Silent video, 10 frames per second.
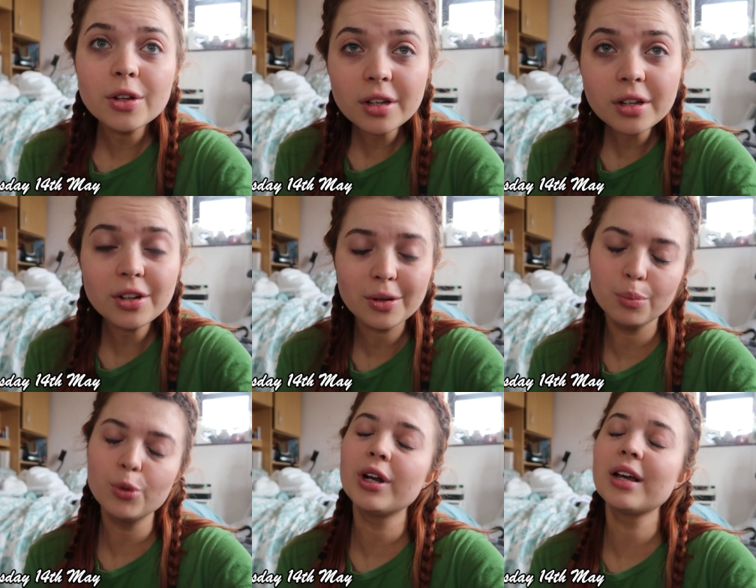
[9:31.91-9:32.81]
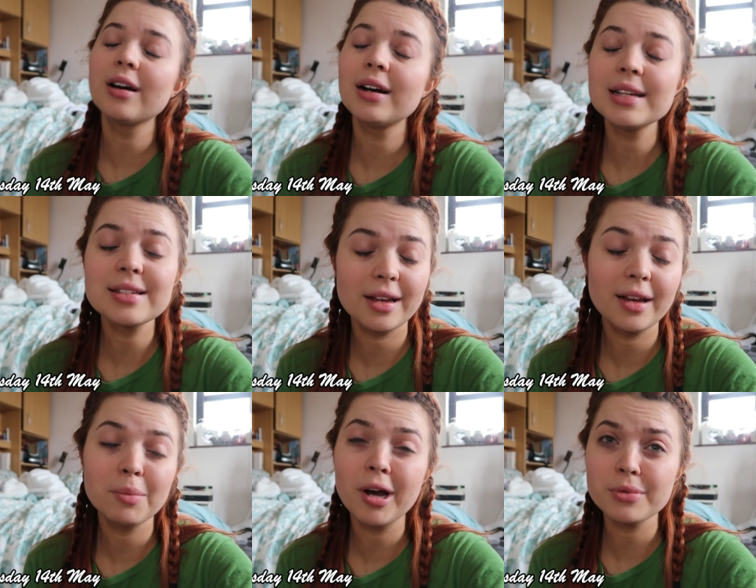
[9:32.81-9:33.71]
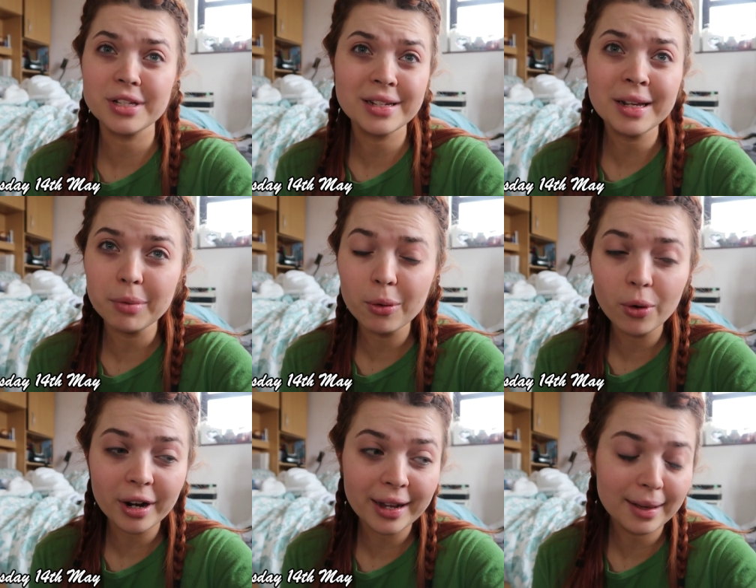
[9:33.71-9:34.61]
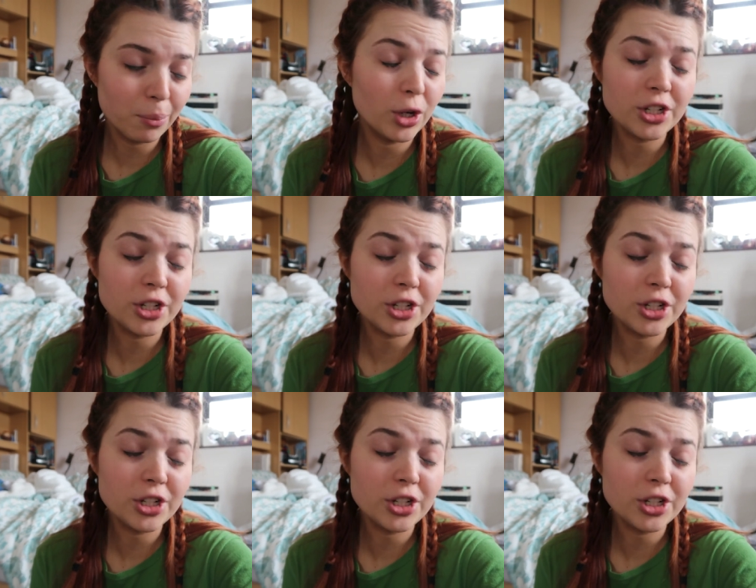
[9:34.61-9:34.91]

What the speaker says: Good morning, guys. I was asleep by 1 a.m,